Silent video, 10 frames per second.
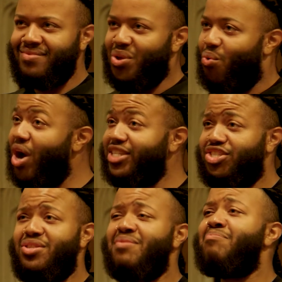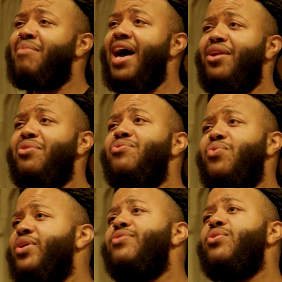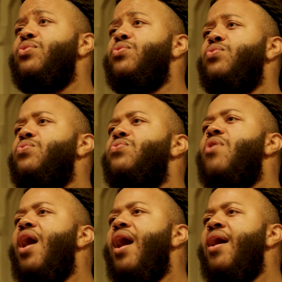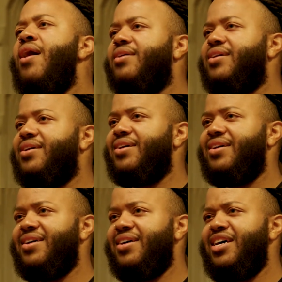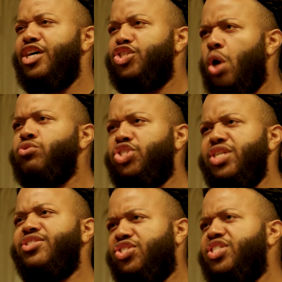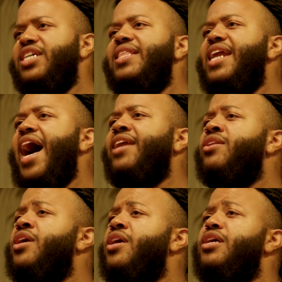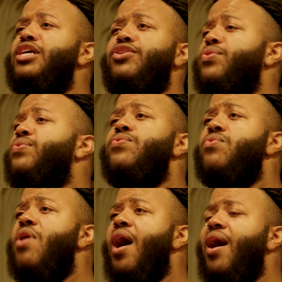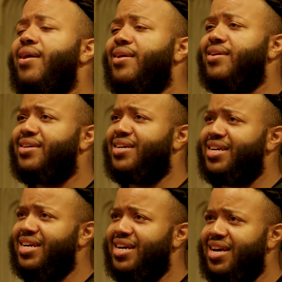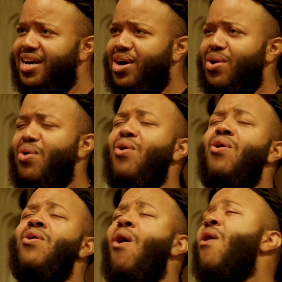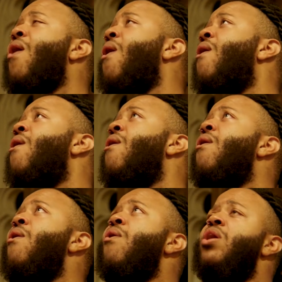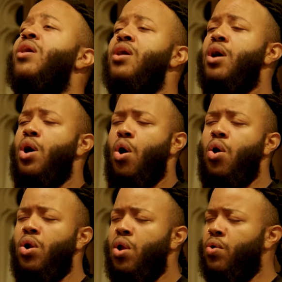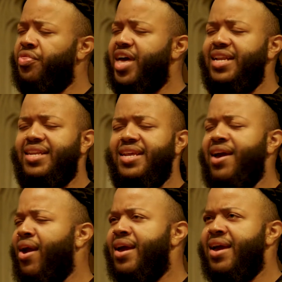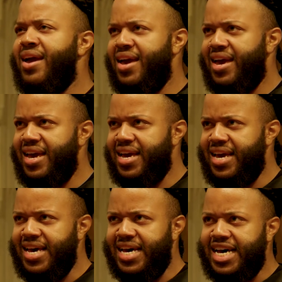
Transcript: what's the matter with you, rock? Don't you see that I need you, rock? Oh, all on that day.